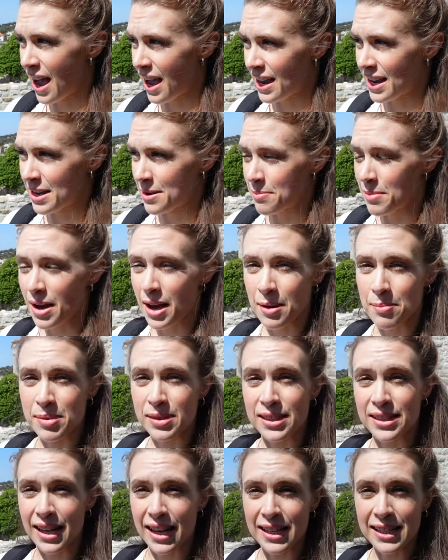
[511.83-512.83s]
I am
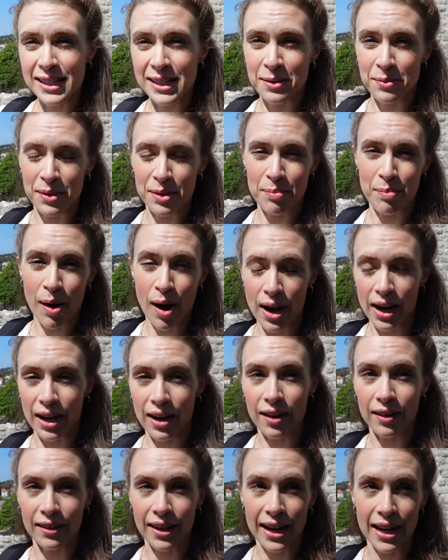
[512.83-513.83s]
obsessed with Bar
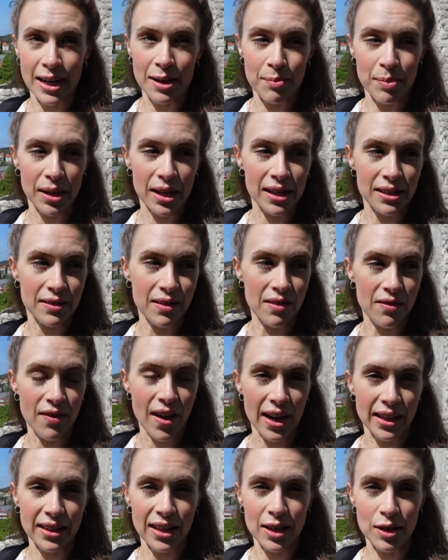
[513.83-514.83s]
already because of the
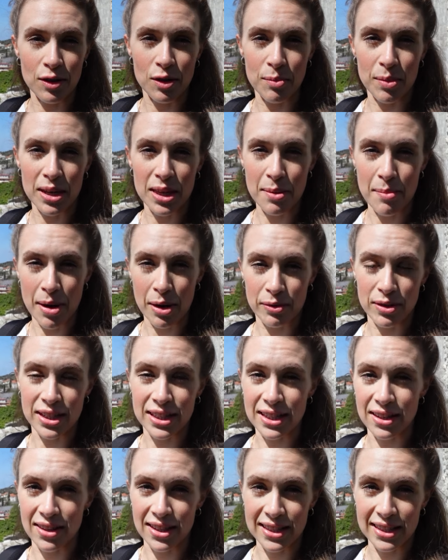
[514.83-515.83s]
fact that you can be in the
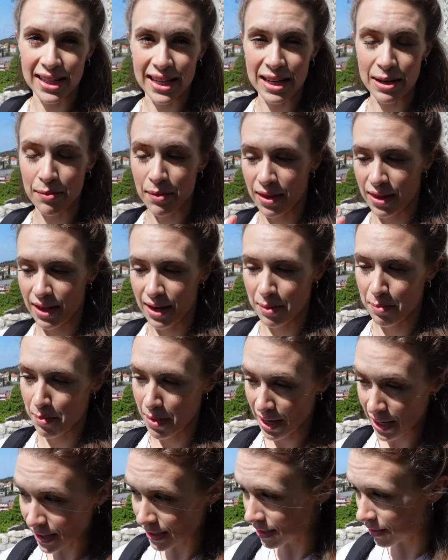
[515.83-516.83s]
mountains and the sea within
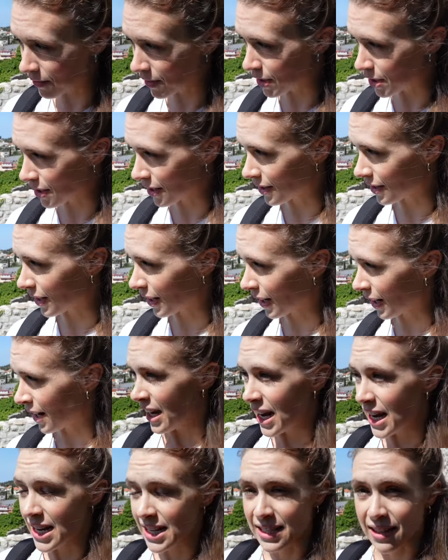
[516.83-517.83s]
minutes of each other.
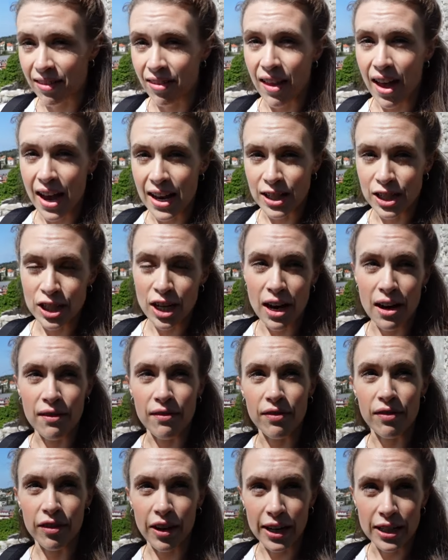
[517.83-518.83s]
It is lush and
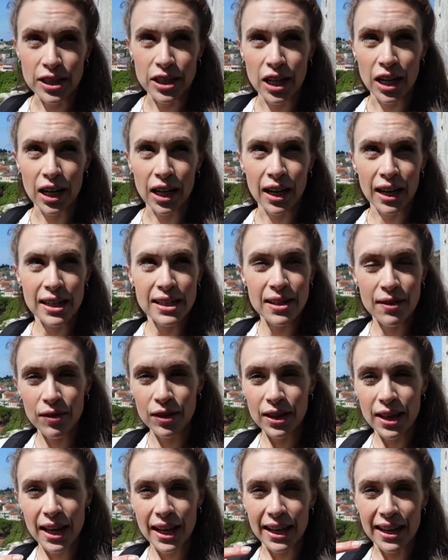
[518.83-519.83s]
fresh here, except
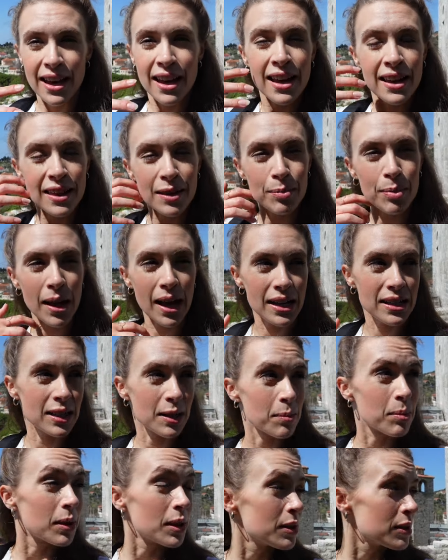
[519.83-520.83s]
for like the
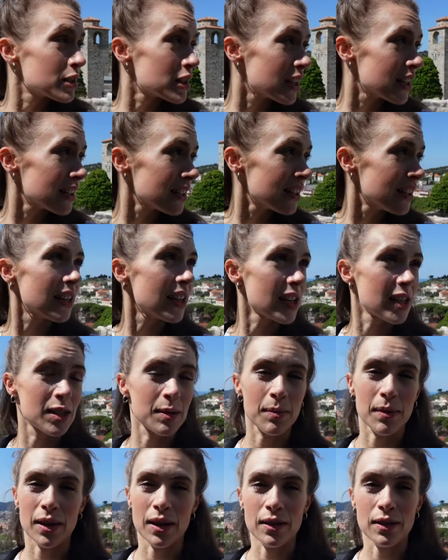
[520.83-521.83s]
plastic pollution. It's
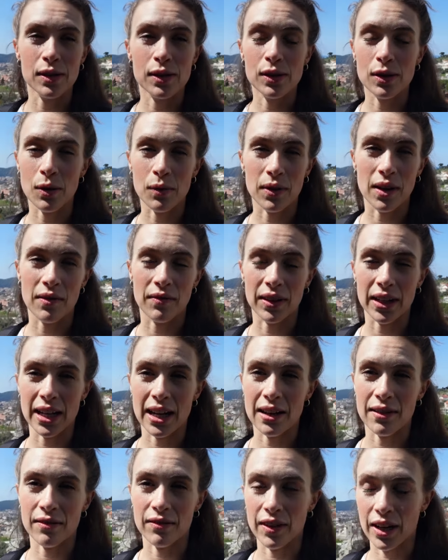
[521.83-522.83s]
been so lovely
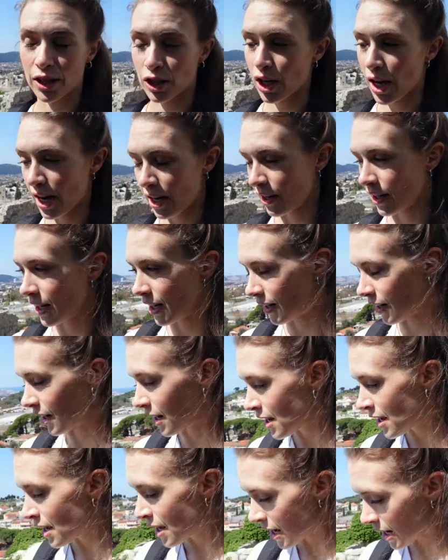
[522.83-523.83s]
and fresh air here.
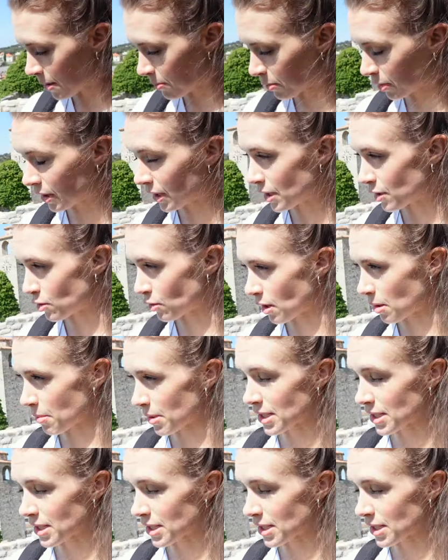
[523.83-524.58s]
I'm really enjoying